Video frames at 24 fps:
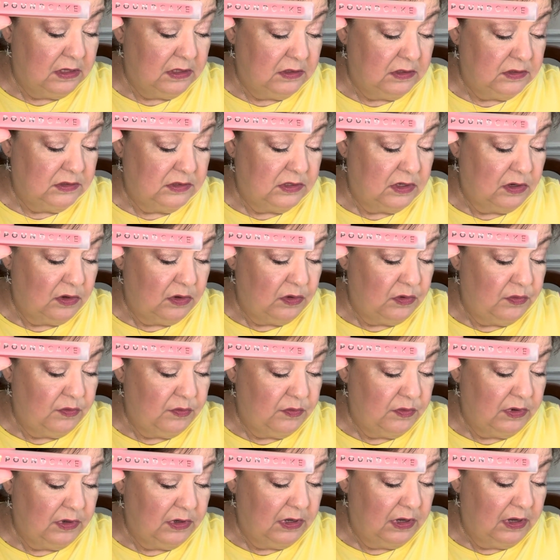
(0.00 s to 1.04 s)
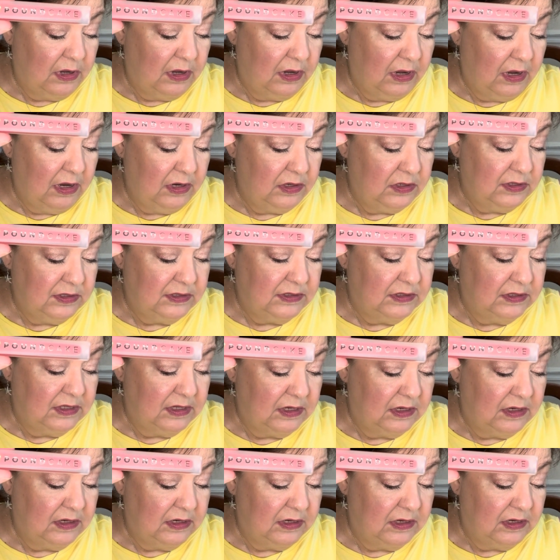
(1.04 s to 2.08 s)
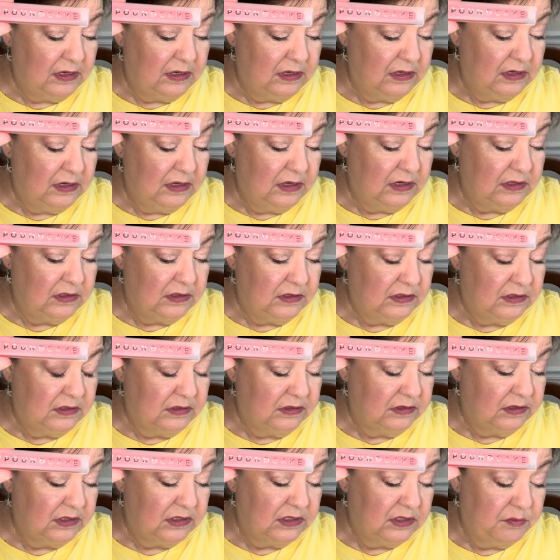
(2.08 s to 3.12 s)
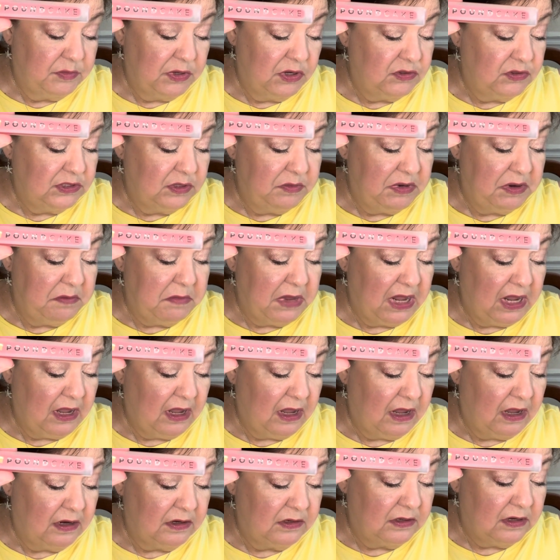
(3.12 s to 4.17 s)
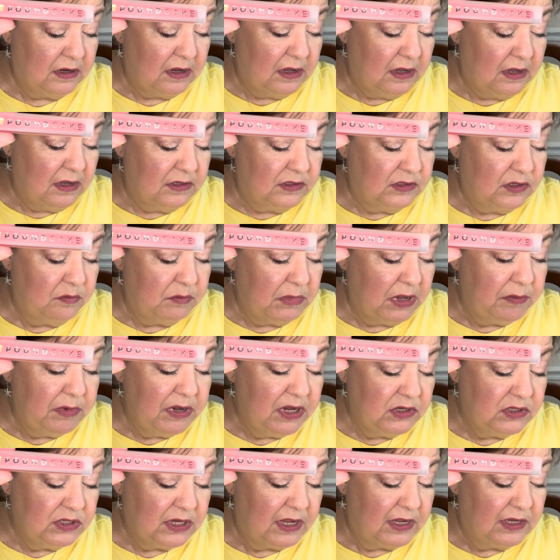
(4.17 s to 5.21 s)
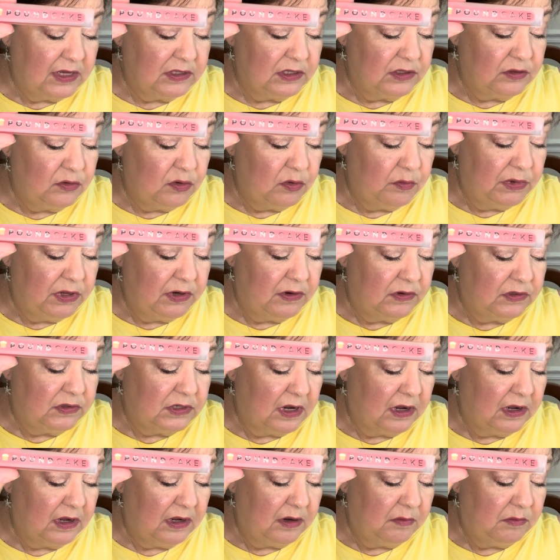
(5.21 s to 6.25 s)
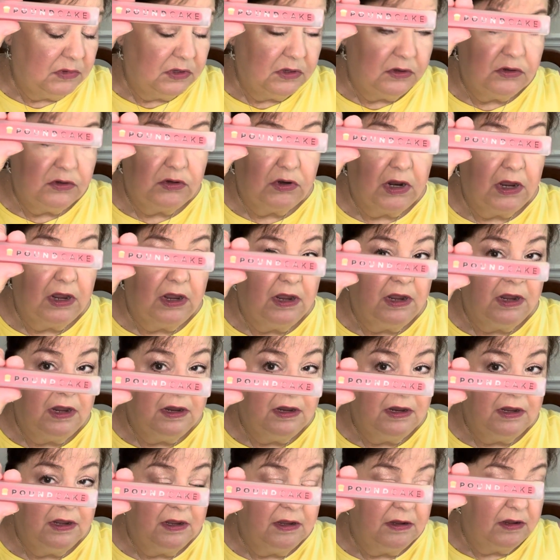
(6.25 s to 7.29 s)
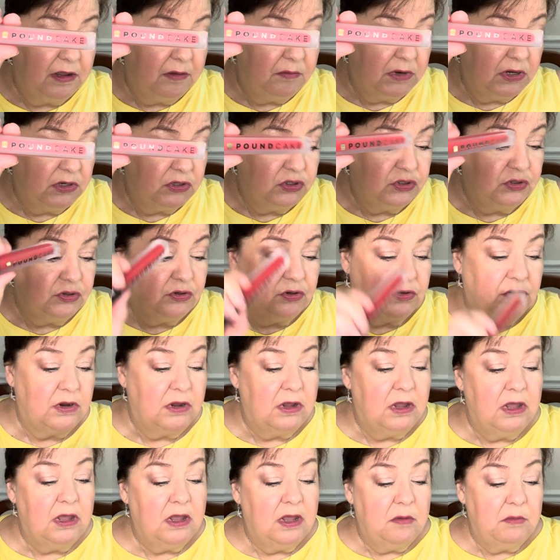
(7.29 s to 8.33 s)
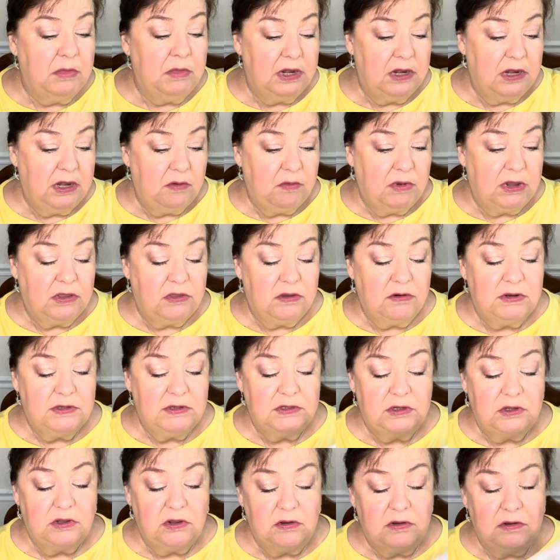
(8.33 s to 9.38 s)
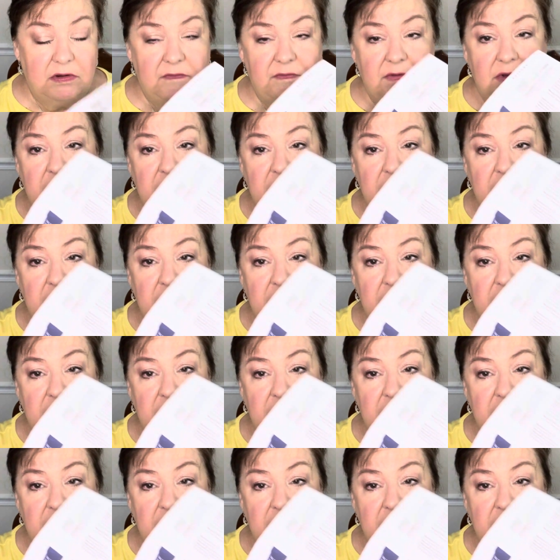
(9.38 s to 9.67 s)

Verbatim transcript: so I just think it and it's it's supposed to be matte so maybe it takes a little bit of time to dry. I'm not sure. But anyway, there is a code for